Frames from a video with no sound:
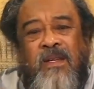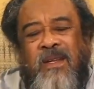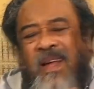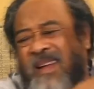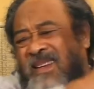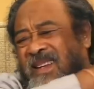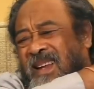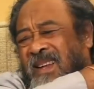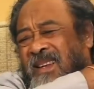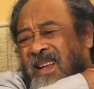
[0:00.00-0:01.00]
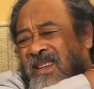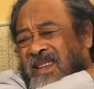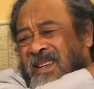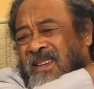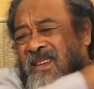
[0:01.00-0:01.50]
Nothing
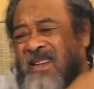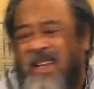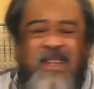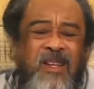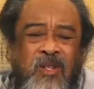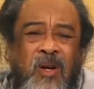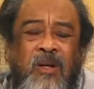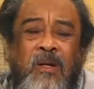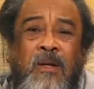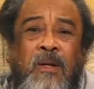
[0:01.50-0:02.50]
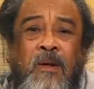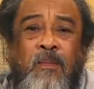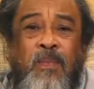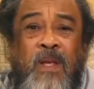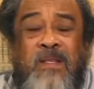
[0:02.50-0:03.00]
at all.
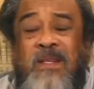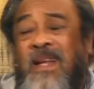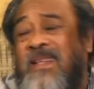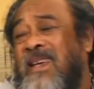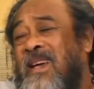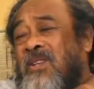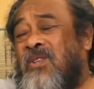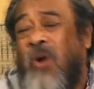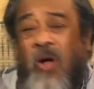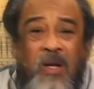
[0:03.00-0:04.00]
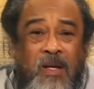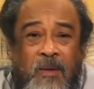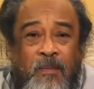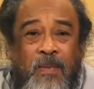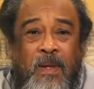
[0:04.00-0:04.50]
It's nothing at all.
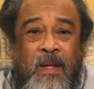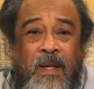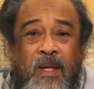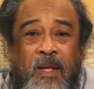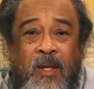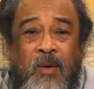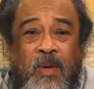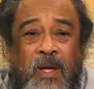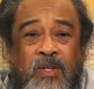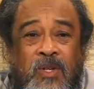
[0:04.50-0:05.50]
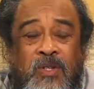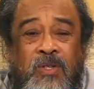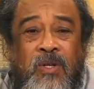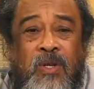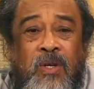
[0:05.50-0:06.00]
We are
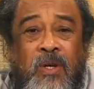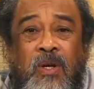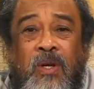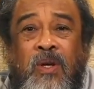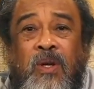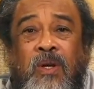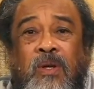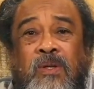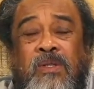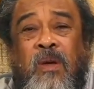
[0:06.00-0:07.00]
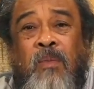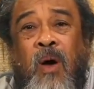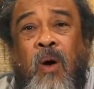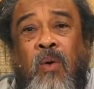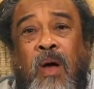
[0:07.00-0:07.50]
just
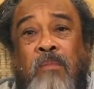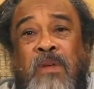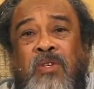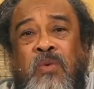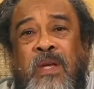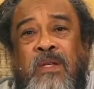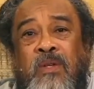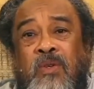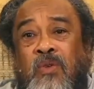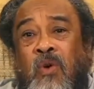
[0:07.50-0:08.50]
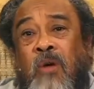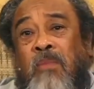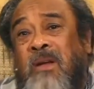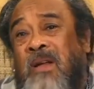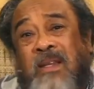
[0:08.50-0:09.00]
somehow habituated to talk
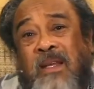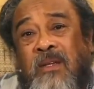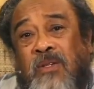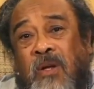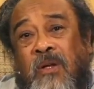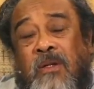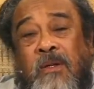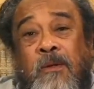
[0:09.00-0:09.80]
about nothing at all.